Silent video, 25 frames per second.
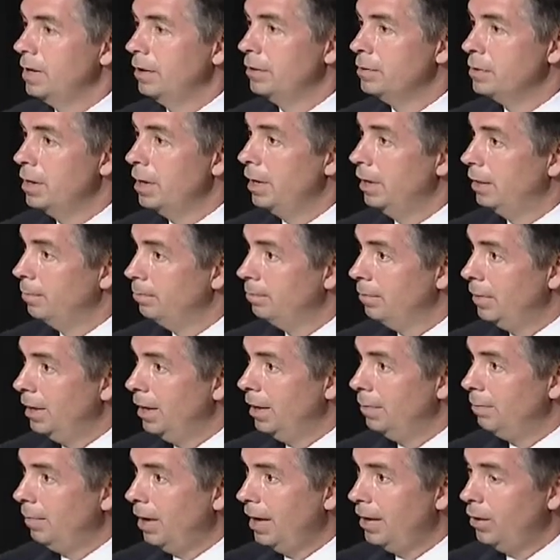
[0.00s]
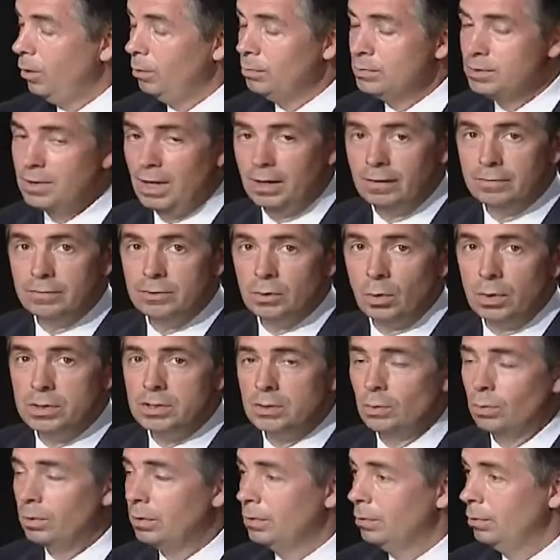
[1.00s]
Now, in, in my home state of
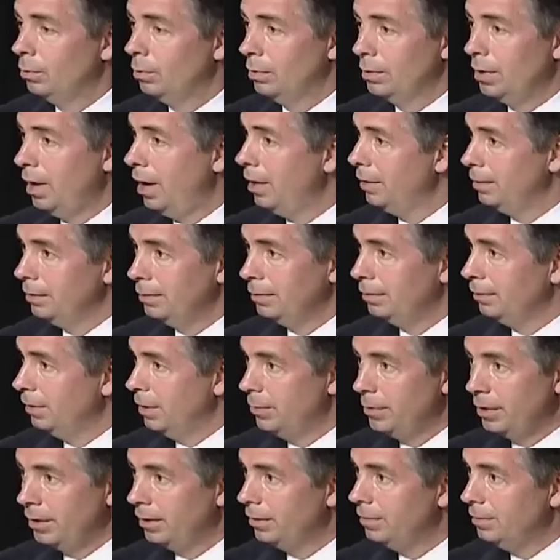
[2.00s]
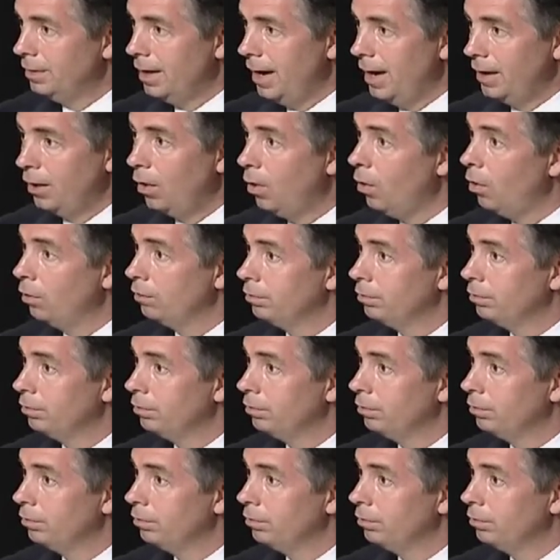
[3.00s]
Georgia, we're, we're not limited at all